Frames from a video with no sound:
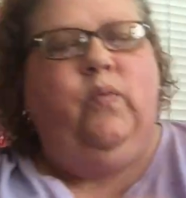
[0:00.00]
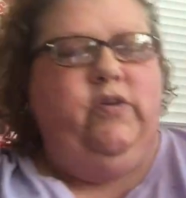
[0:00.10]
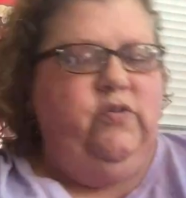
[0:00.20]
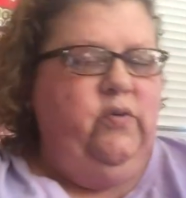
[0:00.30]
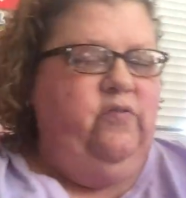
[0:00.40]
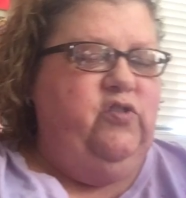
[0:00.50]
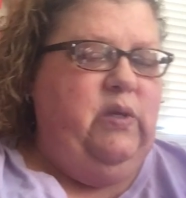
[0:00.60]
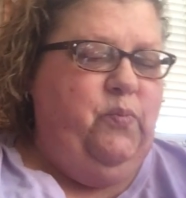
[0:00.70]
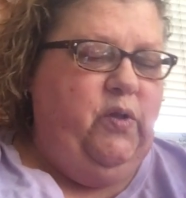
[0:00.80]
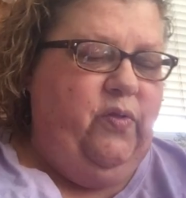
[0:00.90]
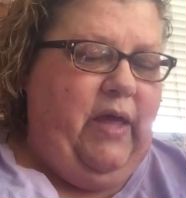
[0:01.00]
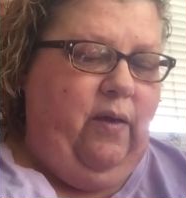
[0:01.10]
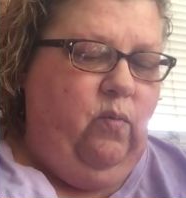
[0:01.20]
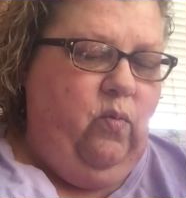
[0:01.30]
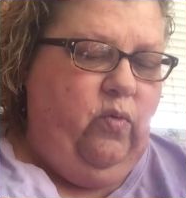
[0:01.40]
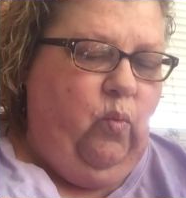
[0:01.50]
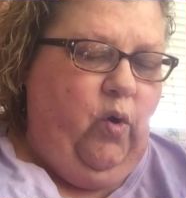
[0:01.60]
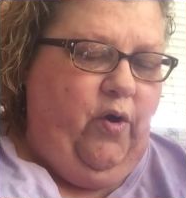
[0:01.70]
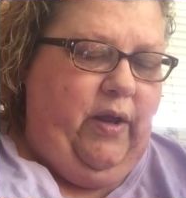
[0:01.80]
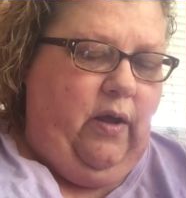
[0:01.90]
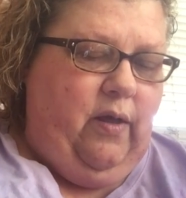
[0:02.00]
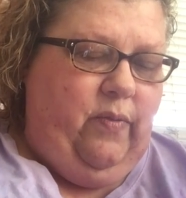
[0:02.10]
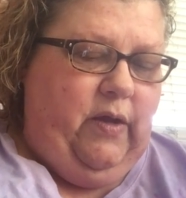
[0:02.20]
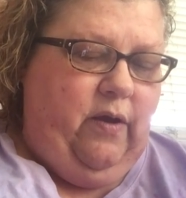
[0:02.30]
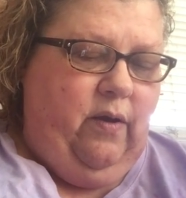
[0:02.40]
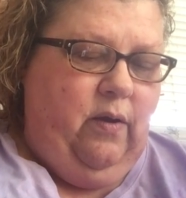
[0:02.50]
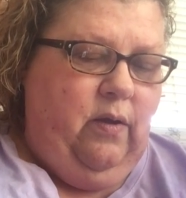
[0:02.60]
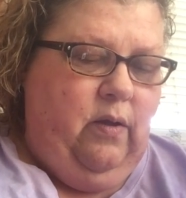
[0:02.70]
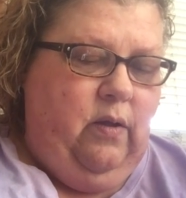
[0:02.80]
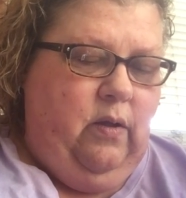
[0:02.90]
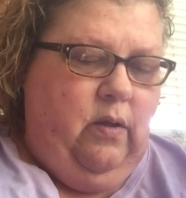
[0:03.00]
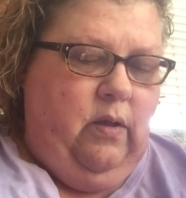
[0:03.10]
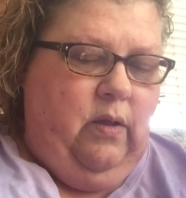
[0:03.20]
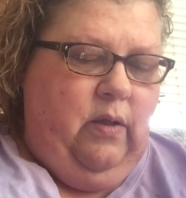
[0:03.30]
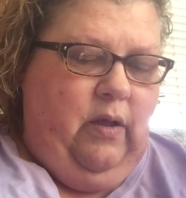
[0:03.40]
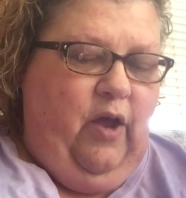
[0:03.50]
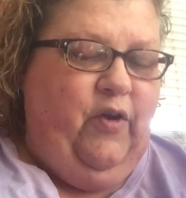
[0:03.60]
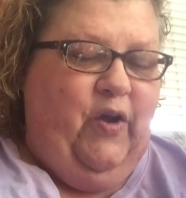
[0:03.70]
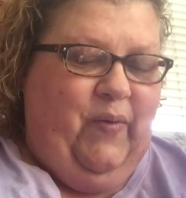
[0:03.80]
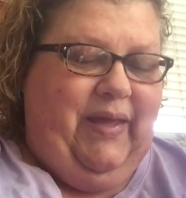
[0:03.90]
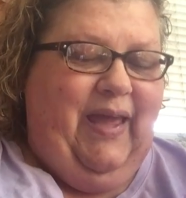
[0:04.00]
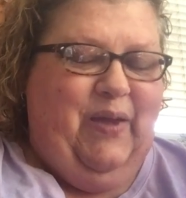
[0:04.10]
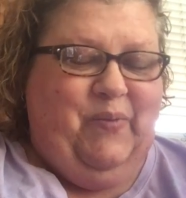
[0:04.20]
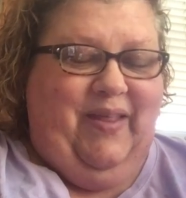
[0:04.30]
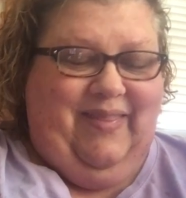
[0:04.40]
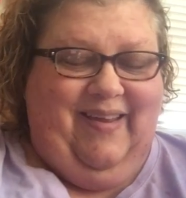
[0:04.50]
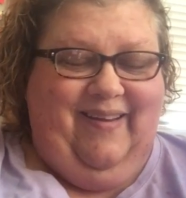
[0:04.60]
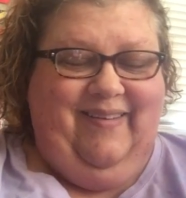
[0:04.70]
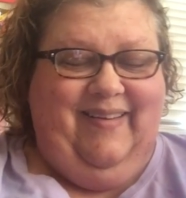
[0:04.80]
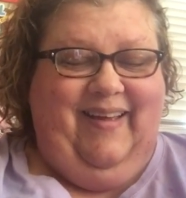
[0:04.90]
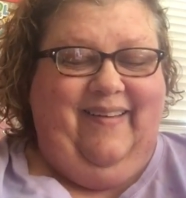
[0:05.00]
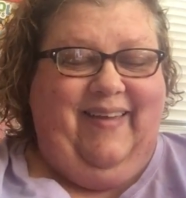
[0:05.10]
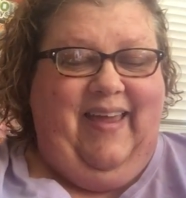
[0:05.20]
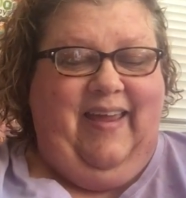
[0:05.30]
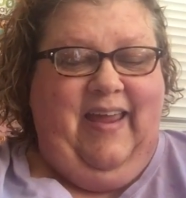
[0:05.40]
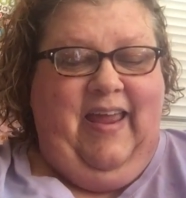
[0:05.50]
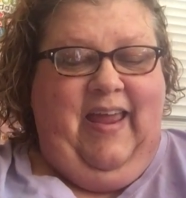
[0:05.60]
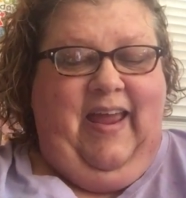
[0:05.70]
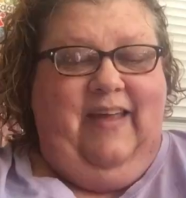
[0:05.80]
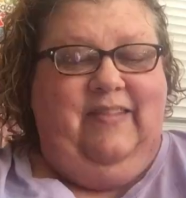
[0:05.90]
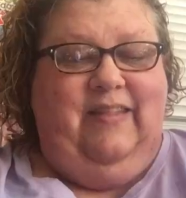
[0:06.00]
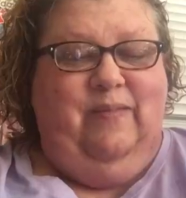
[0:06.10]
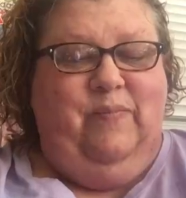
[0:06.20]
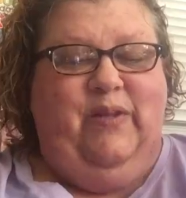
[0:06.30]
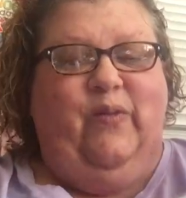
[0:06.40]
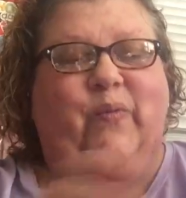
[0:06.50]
wonder if she put that wording on there. Oh no, it came on there. Okay. And then the middle